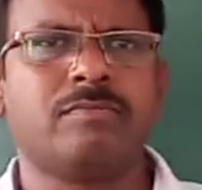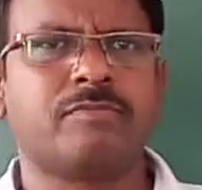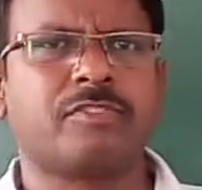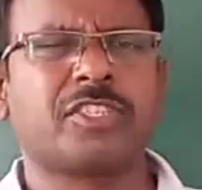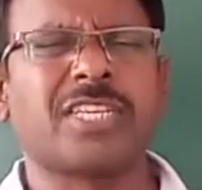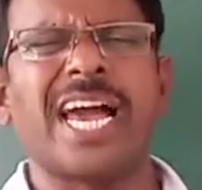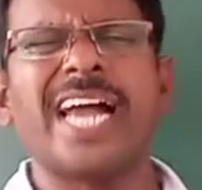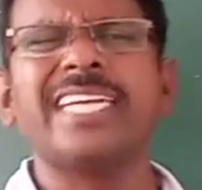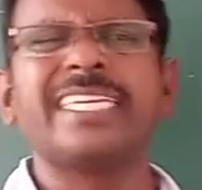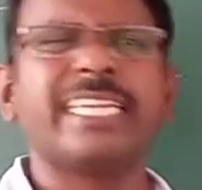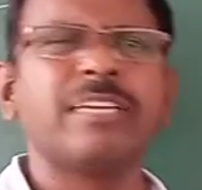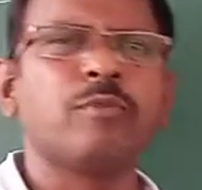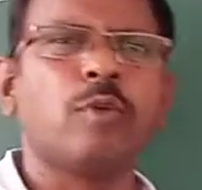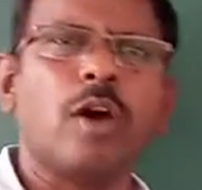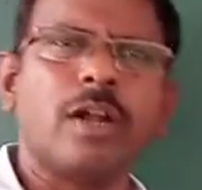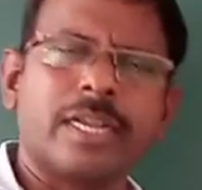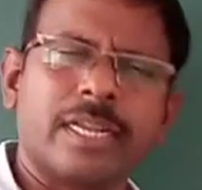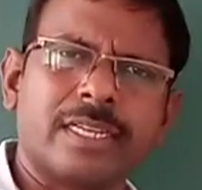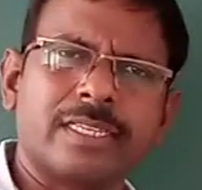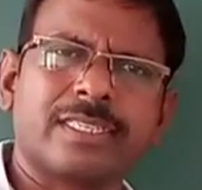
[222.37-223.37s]
salty
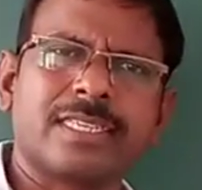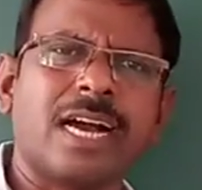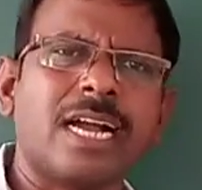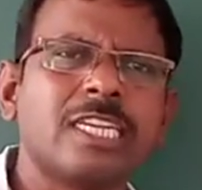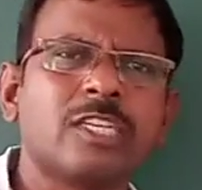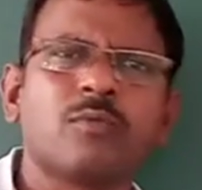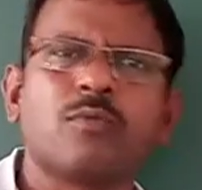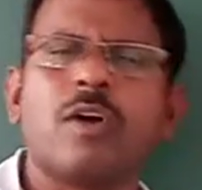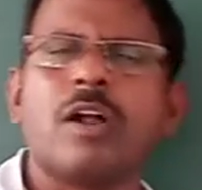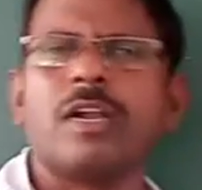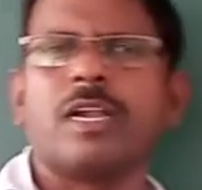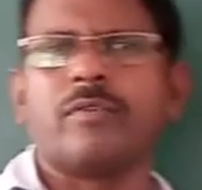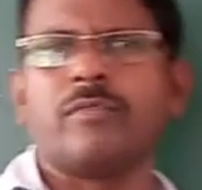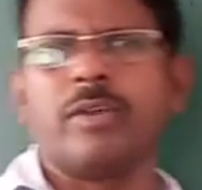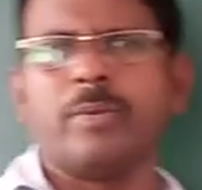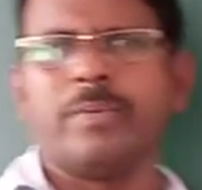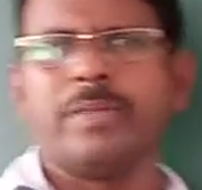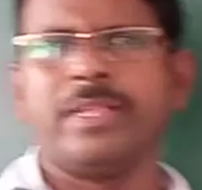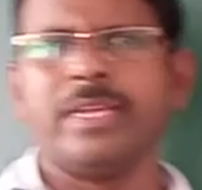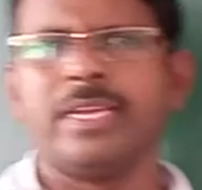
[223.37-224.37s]
water, salt water will
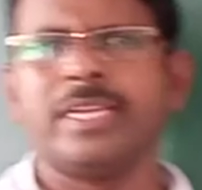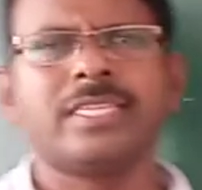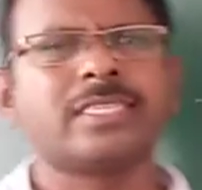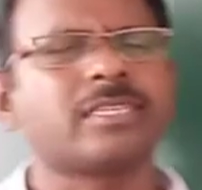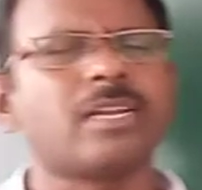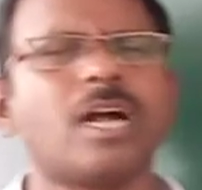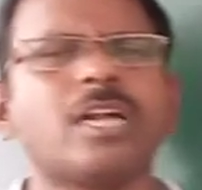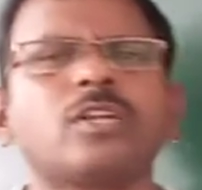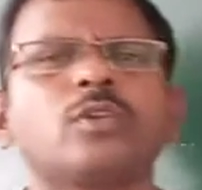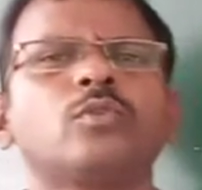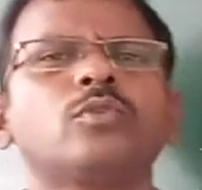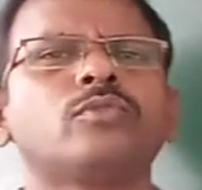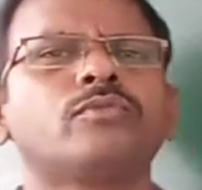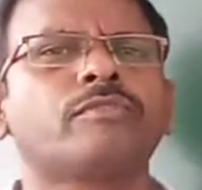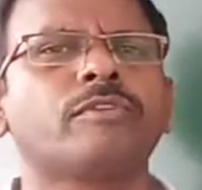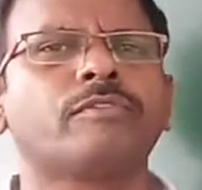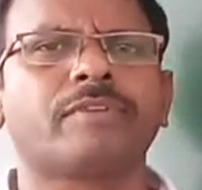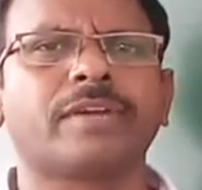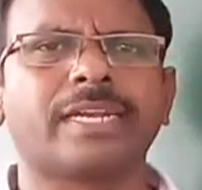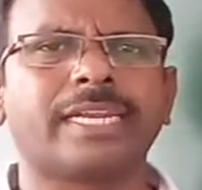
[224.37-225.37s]
be there. It's not useful
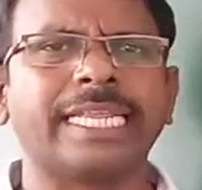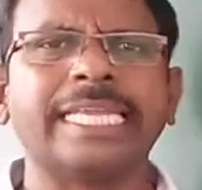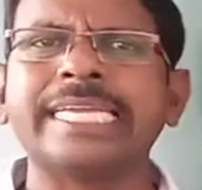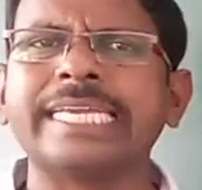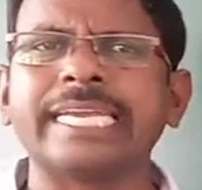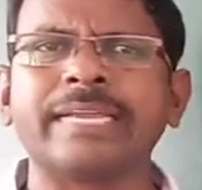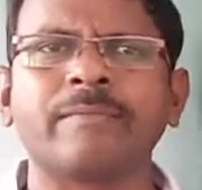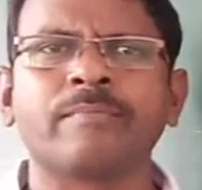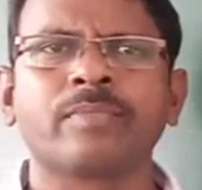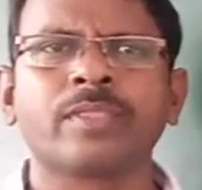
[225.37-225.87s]
for drinking.